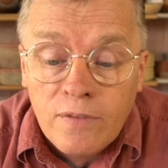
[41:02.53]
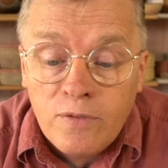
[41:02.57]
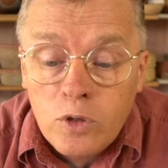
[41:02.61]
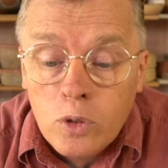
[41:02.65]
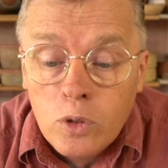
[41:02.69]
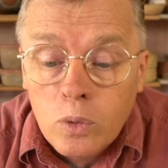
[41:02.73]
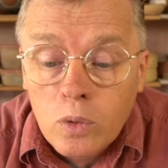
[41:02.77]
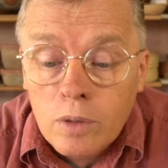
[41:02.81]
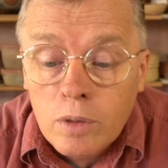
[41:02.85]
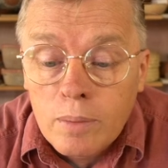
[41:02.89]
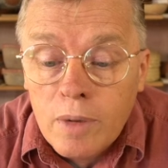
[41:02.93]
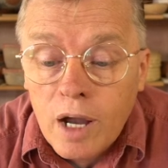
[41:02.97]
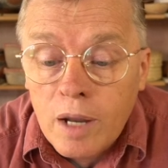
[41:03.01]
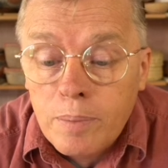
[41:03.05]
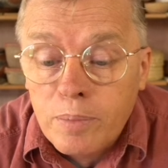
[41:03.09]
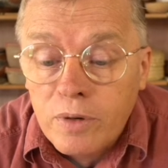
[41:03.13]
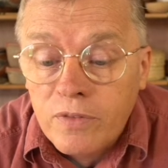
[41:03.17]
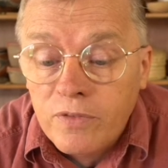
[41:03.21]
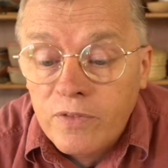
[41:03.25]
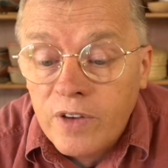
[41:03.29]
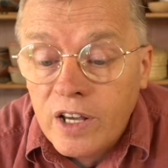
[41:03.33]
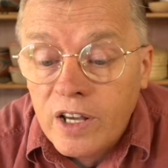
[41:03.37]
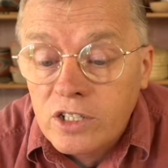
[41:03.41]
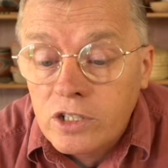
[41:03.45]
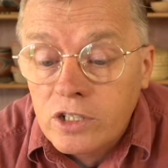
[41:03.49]
you were my
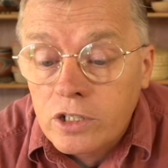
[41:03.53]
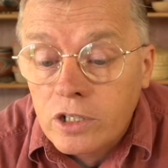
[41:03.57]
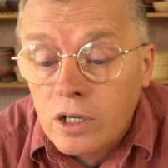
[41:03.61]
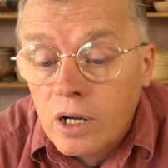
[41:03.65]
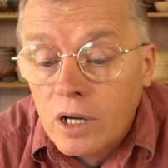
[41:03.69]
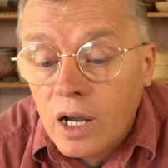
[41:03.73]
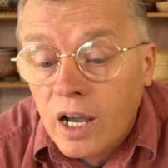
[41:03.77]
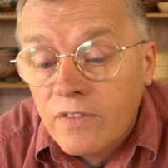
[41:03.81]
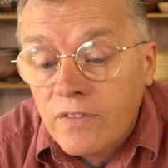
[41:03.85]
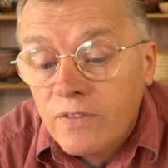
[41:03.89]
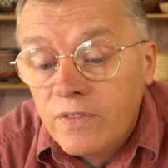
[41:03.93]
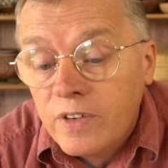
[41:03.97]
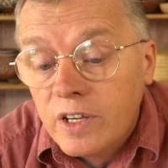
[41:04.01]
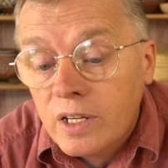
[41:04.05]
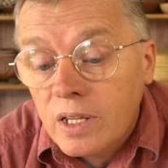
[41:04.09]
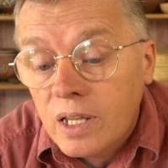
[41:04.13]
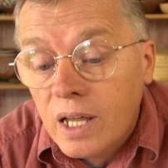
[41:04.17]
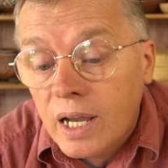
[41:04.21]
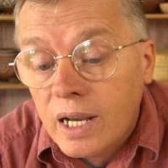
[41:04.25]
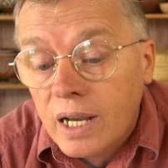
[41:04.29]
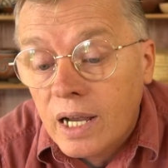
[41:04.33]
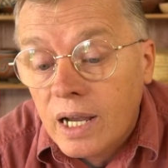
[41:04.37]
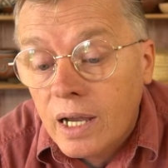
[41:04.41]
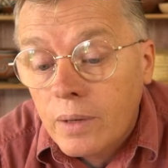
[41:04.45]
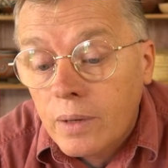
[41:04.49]
professor, I feel
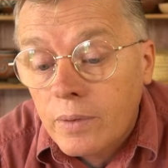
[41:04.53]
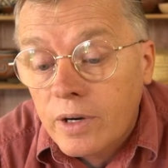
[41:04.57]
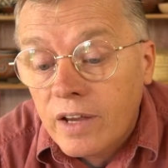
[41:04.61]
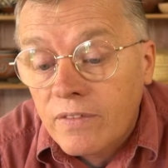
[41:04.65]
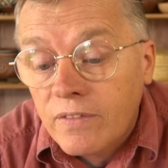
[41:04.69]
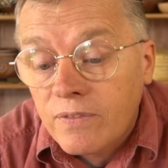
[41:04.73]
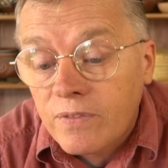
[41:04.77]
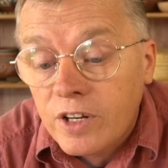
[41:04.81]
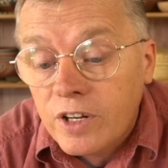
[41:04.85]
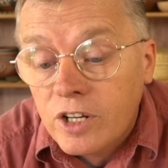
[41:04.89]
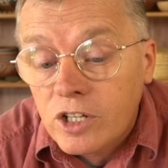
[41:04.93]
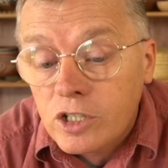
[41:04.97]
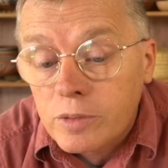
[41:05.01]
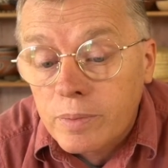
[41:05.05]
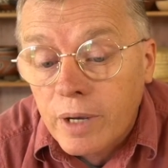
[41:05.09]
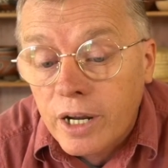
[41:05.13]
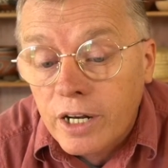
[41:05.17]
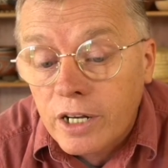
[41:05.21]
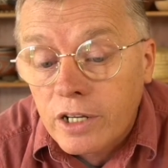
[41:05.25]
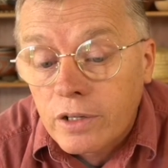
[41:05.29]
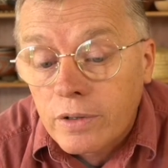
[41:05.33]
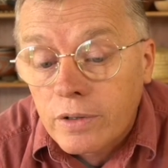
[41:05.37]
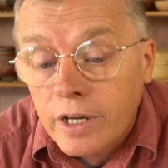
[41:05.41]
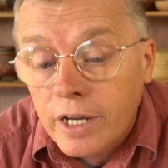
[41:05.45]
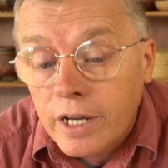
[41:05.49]
like I would have finished my
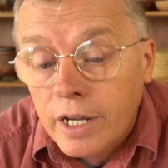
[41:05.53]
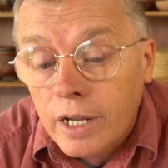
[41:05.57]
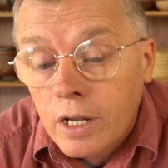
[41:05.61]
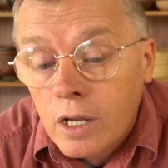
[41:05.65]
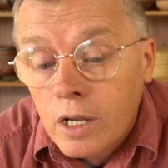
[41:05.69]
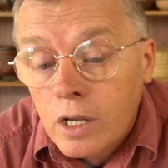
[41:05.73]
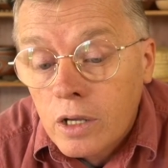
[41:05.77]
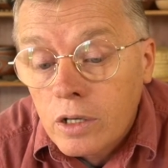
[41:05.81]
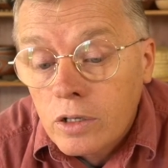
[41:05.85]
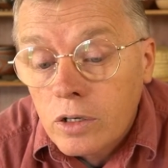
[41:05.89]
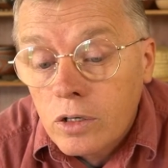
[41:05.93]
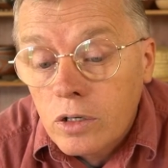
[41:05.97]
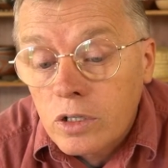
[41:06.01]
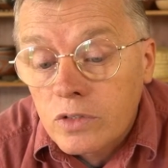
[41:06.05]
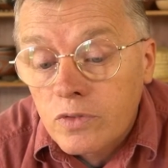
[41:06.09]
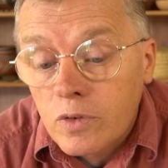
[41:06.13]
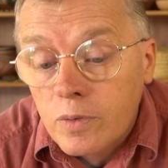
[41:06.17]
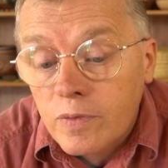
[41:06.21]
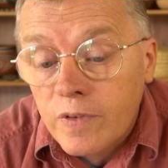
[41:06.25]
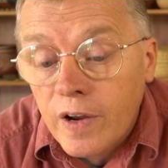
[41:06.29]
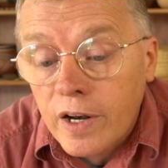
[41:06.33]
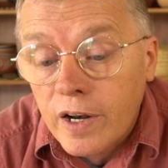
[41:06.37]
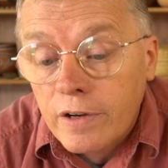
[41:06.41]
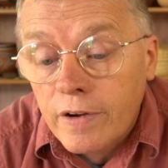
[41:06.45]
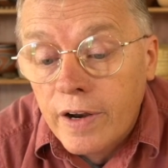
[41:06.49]
degree. Kudos for
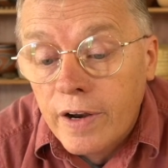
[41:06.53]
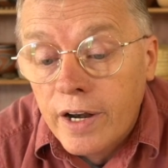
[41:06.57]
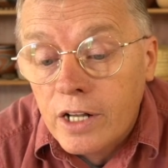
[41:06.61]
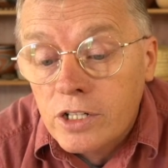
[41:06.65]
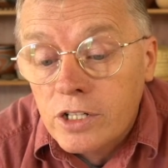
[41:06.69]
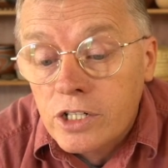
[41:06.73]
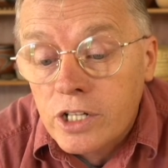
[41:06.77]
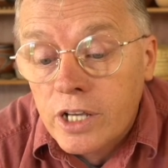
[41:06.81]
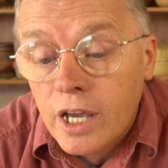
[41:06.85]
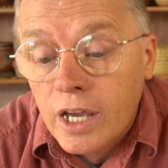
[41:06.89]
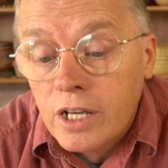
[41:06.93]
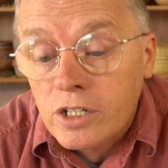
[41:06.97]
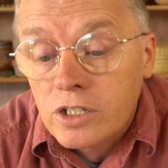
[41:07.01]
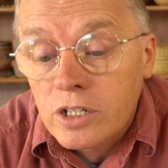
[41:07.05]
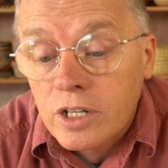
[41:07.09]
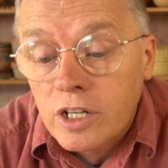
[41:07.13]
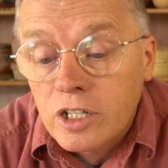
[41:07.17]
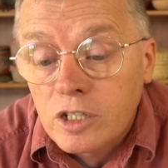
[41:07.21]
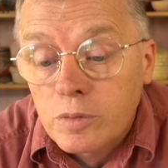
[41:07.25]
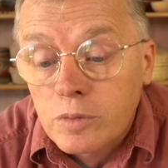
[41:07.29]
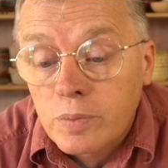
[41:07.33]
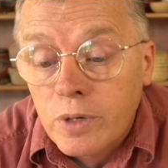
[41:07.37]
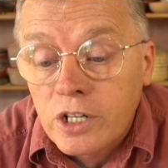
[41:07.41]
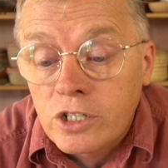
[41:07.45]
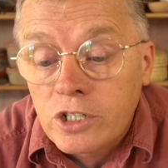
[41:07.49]
providing great education,
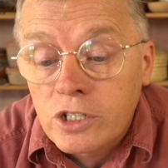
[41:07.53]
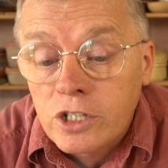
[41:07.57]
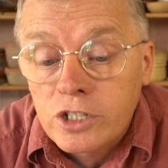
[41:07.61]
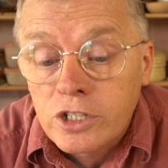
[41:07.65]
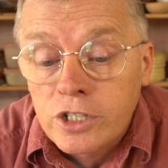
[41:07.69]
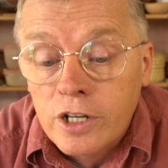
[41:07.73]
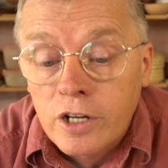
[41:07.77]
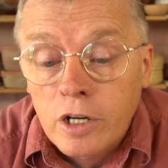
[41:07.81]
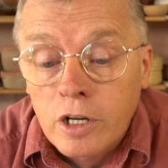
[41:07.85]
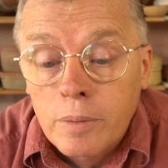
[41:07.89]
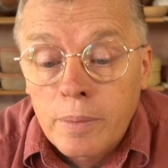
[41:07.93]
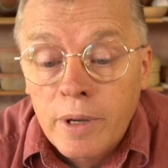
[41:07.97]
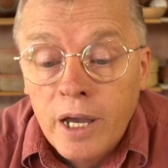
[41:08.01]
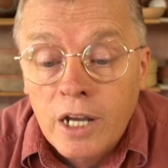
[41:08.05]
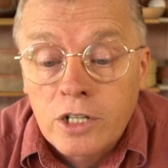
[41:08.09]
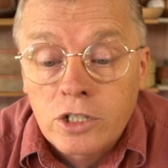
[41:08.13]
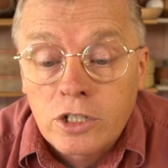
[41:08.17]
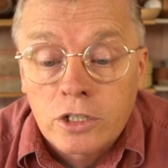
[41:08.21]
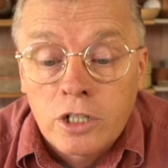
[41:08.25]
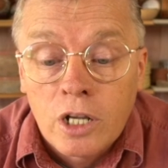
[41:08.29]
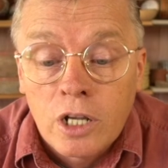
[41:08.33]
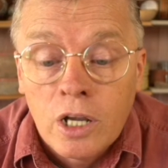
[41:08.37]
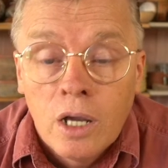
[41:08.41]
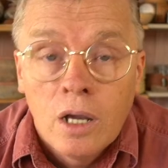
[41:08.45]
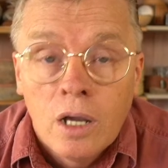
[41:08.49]
inspiration, and sharing your passion.
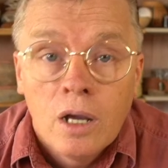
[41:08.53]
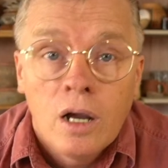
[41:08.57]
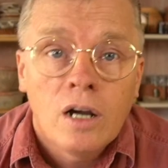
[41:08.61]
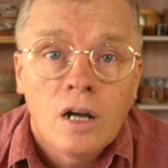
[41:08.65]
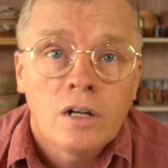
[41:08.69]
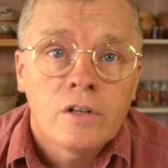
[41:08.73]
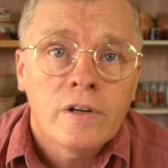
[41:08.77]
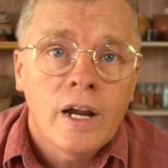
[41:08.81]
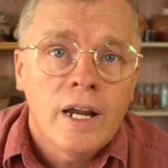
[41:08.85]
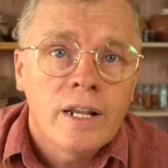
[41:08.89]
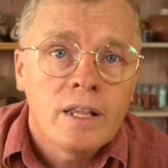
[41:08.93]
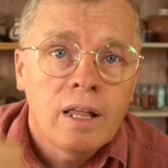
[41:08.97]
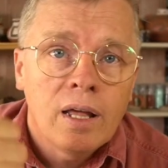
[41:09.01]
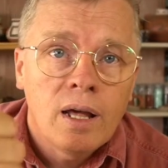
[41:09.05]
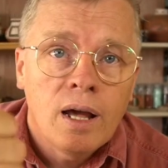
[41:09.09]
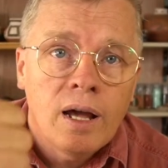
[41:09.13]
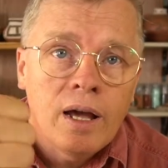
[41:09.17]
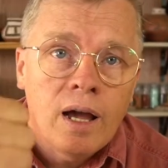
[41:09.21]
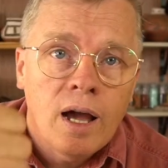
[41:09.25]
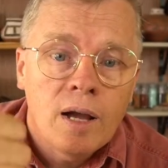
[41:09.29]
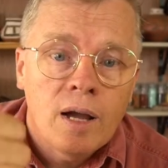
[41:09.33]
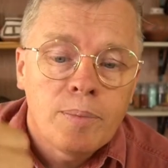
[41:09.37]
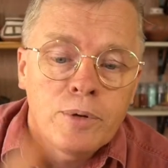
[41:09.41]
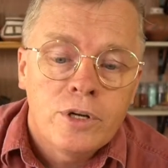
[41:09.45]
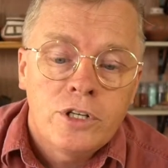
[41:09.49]
Uh, great. I,
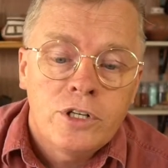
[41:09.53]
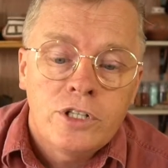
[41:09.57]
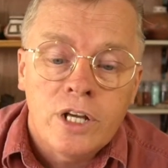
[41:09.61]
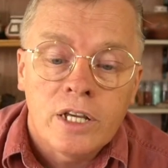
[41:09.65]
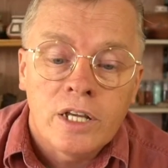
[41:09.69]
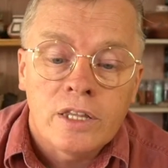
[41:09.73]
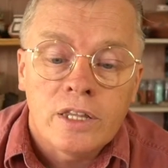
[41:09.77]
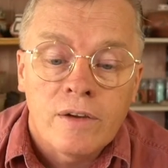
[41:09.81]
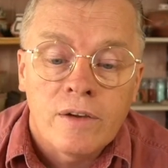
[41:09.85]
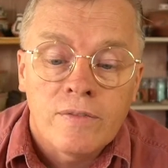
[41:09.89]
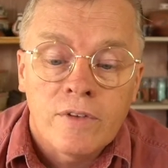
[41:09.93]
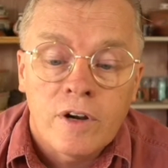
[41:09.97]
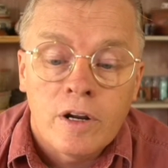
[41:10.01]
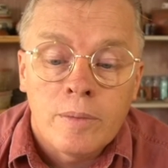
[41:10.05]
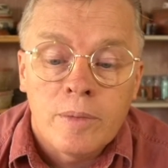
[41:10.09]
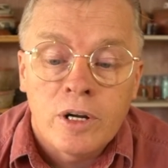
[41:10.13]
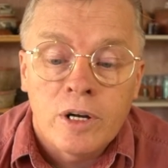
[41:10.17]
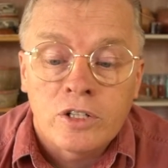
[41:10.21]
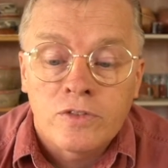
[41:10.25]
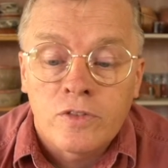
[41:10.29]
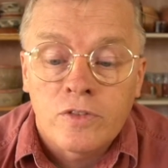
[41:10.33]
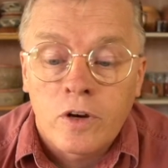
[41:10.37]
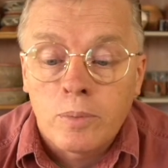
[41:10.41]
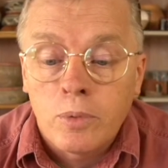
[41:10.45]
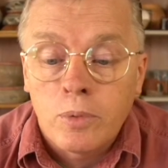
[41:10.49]
I, appreciate that very much,
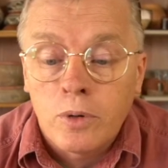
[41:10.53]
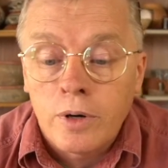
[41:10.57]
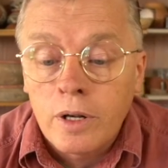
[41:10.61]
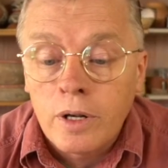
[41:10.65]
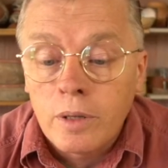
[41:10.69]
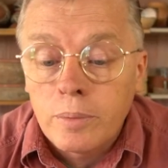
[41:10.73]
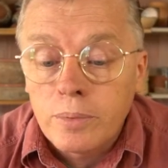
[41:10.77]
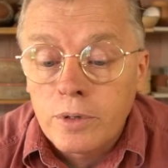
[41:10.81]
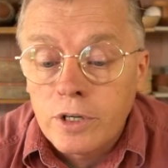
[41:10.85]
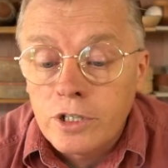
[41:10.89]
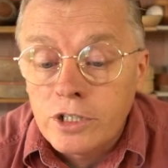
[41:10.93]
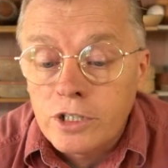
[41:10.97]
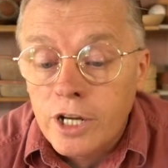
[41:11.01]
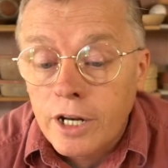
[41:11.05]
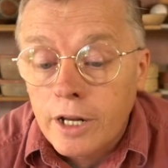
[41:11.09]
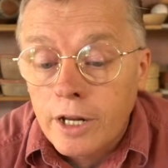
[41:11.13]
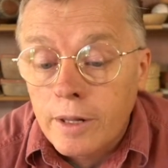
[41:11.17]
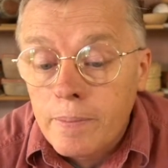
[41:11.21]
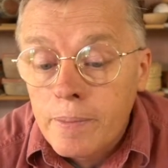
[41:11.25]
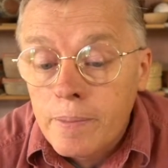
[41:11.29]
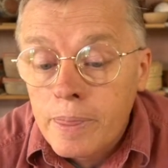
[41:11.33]
Farpoint. Appreciate it.